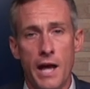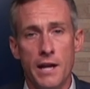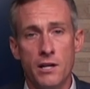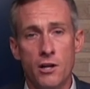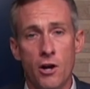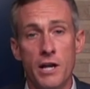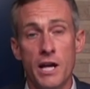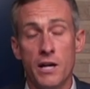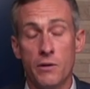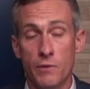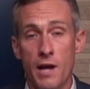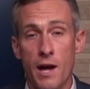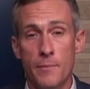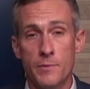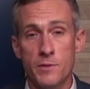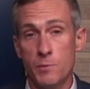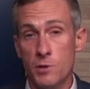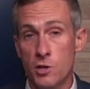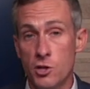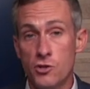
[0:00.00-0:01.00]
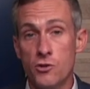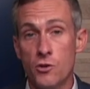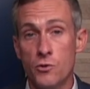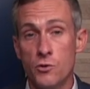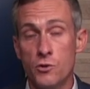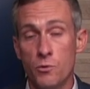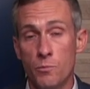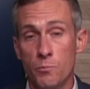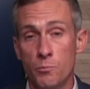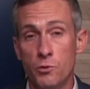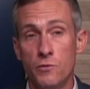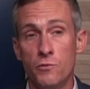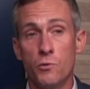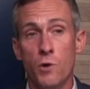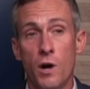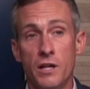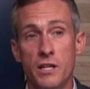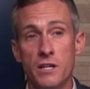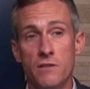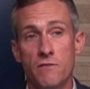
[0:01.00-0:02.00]
And cardiac rehab has been shown to
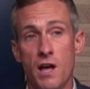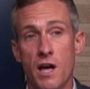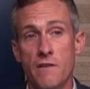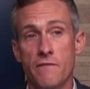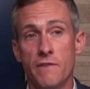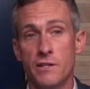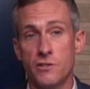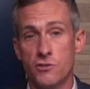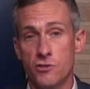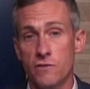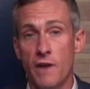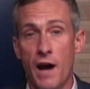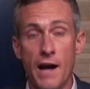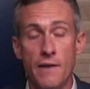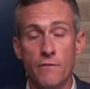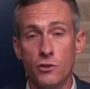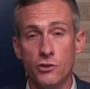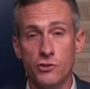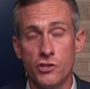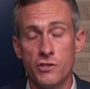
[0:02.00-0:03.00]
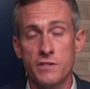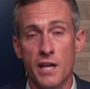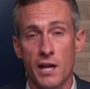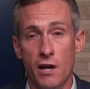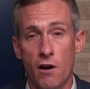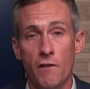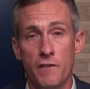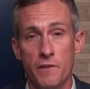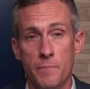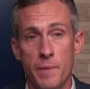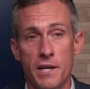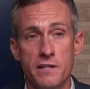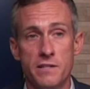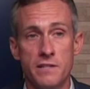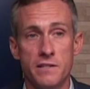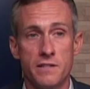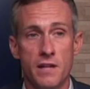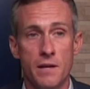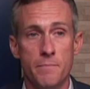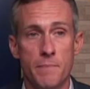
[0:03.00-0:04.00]
improve quality of life and survival, just like all the
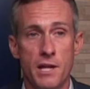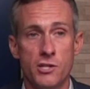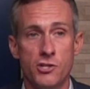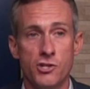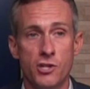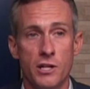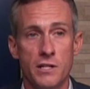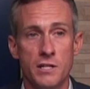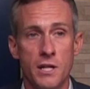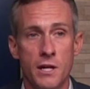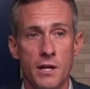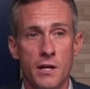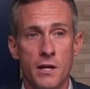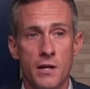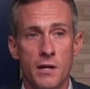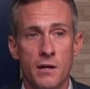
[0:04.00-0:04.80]
medicines I mentioned.